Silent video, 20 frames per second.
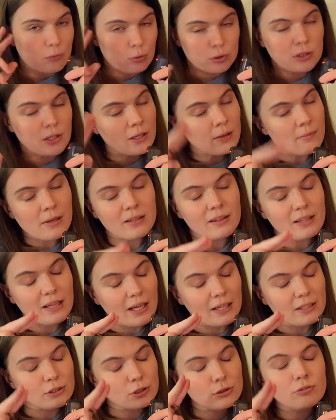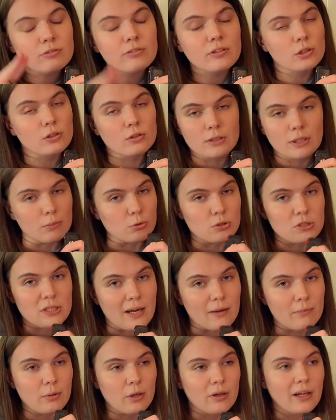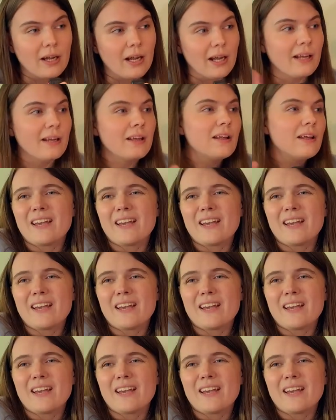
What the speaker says: We're talking about that 2-finger double tap, okay?